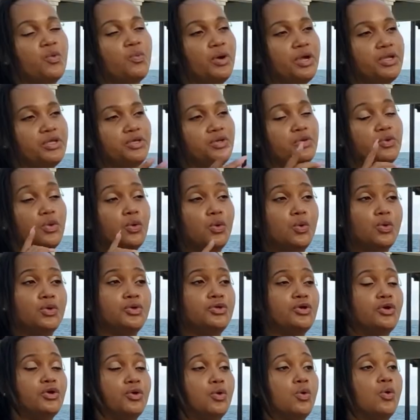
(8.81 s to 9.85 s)
When you
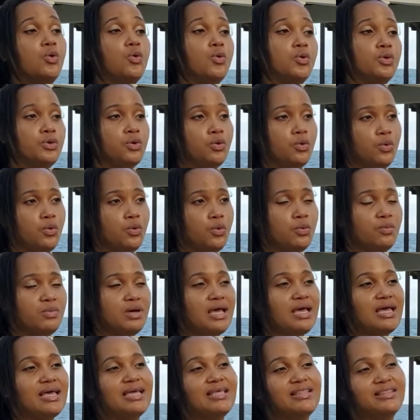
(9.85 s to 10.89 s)
own your own home,
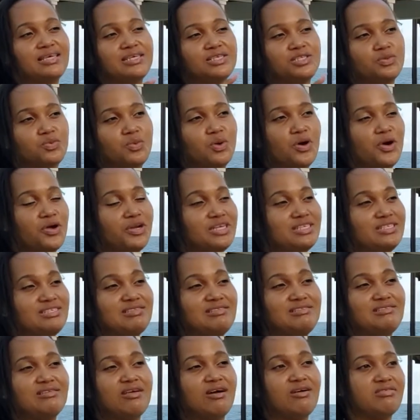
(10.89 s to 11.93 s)
this word
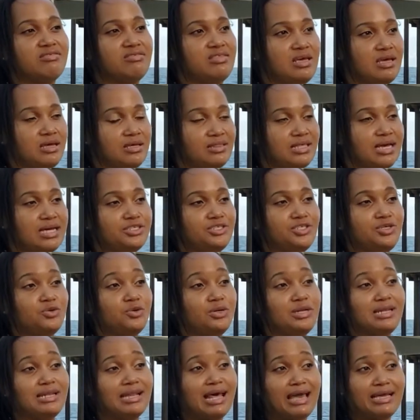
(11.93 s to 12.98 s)
is nothing that
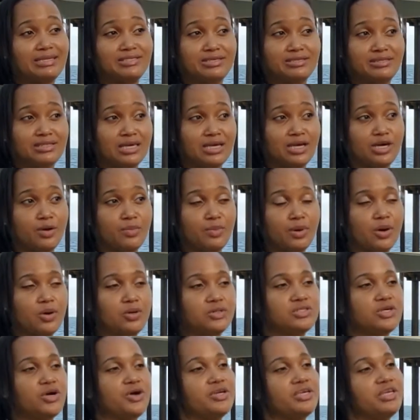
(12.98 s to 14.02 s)
you like to think
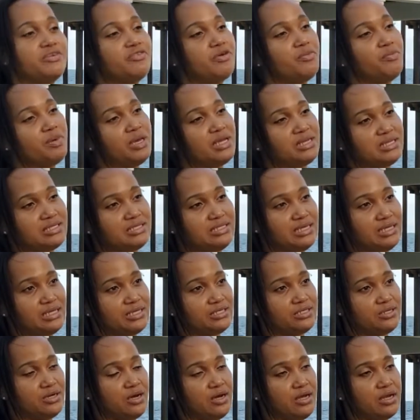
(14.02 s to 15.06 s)
about or even
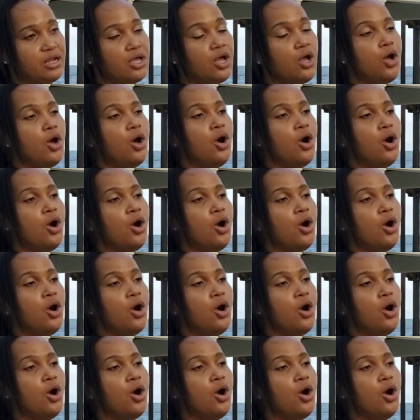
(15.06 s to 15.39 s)
meditate on.